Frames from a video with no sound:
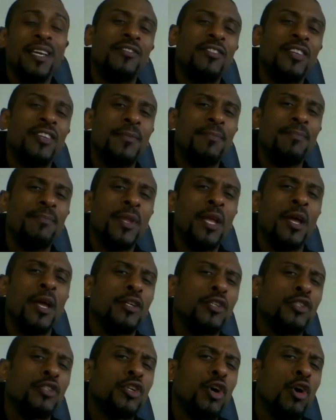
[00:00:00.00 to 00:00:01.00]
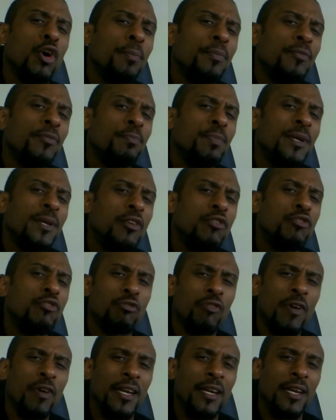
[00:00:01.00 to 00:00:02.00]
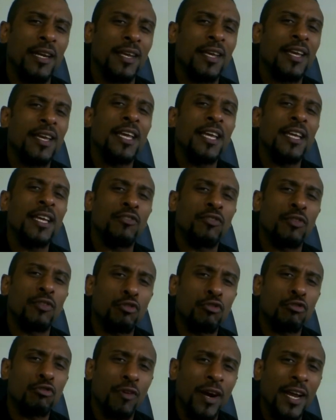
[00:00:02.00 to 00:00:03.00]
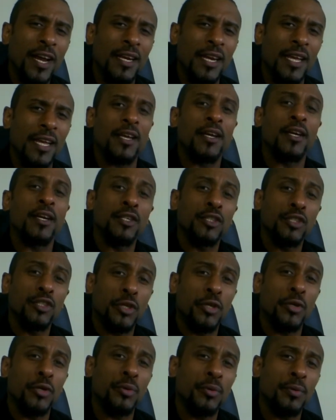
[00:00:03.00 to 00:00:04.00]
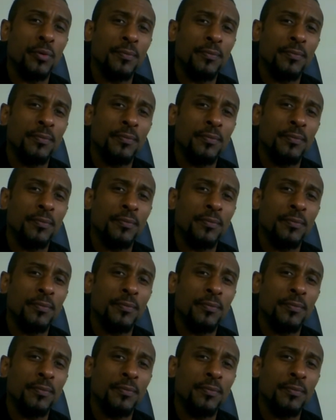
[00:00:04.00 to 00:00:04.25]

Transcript: You see, top speed training is the training to